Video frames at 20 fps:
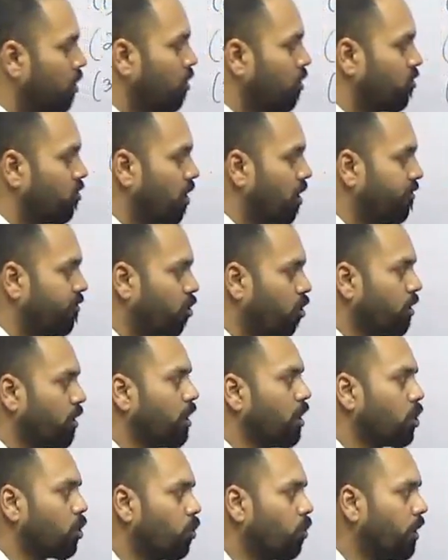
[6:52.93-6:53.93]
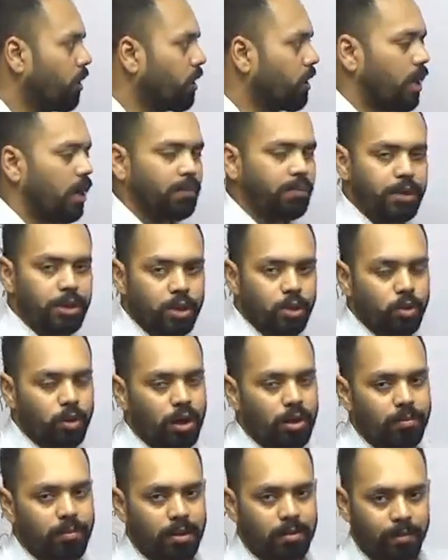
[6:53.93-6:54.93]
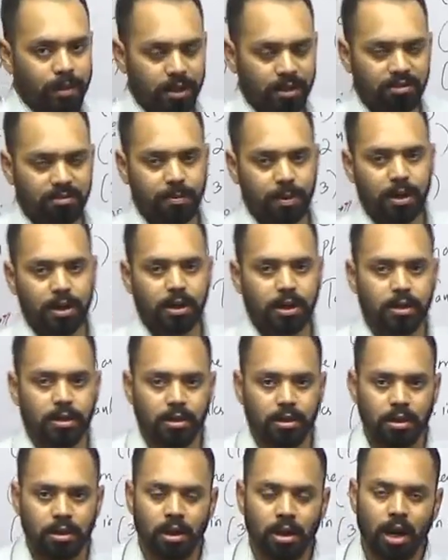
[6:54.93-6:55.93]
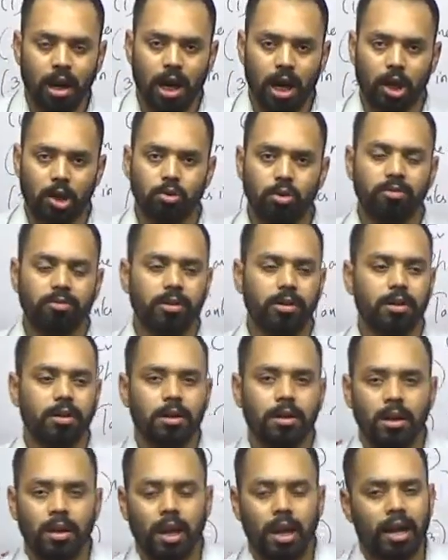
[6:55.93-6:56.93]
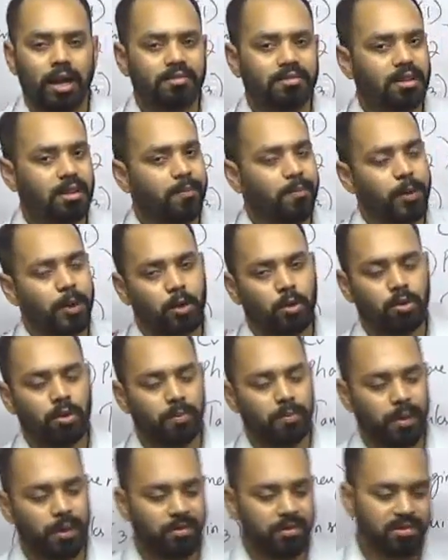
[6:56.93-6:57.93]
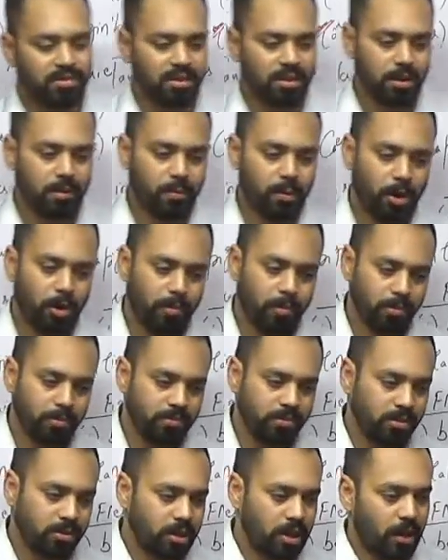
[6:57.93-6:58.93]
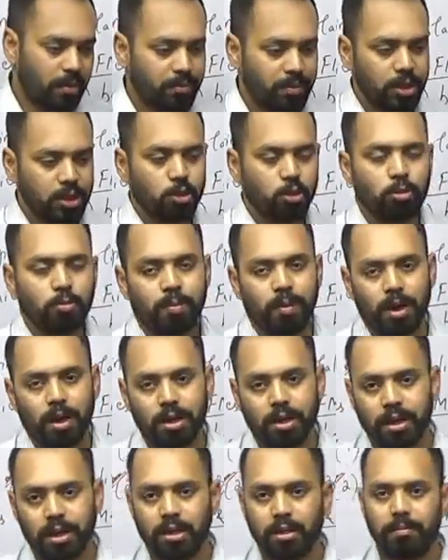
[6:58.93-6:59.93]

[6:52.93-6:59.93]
So I have not included the aptitude and mathematics part here. However, as compared to the previous year problems, the aptitude part and